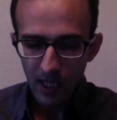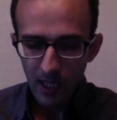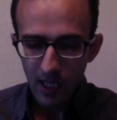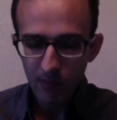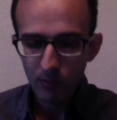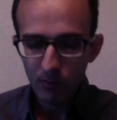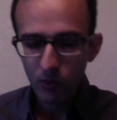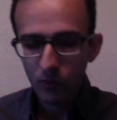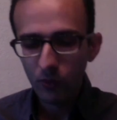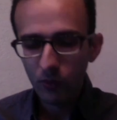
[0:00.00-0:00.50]
a
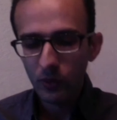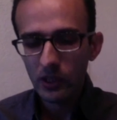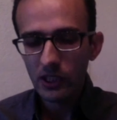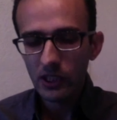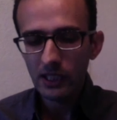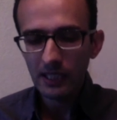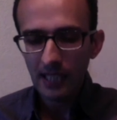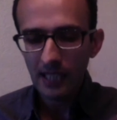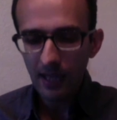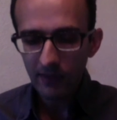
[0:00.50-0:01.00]
move which
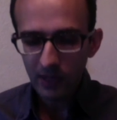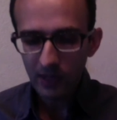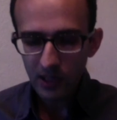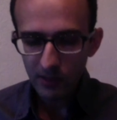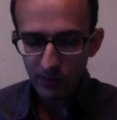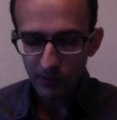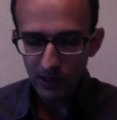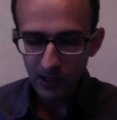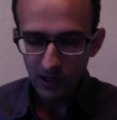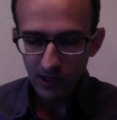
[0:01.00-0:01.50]

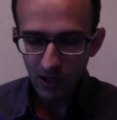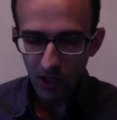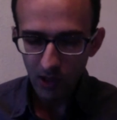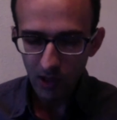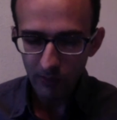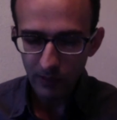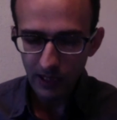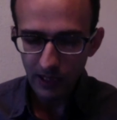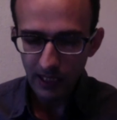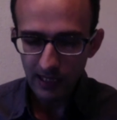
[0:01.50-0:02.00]
inevitably
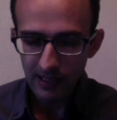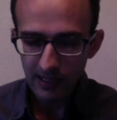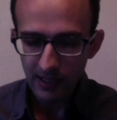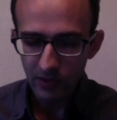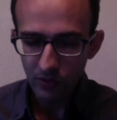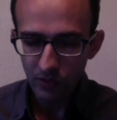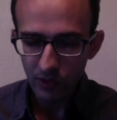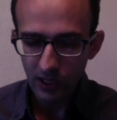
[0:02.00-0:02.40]
culminates in